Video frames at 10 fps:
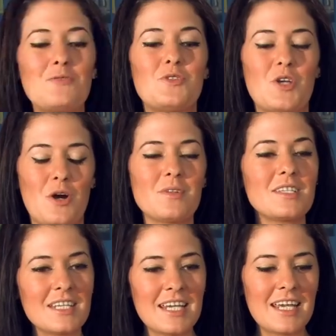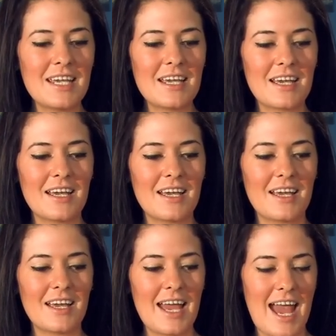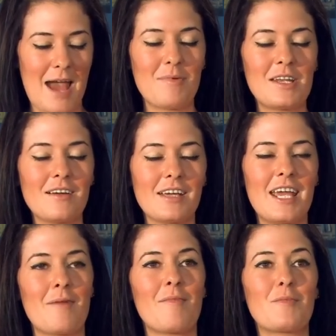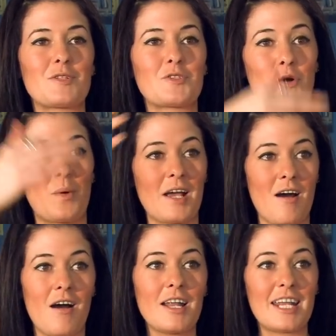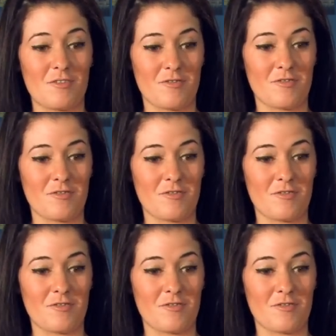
you don't see happening on camera, what's going on in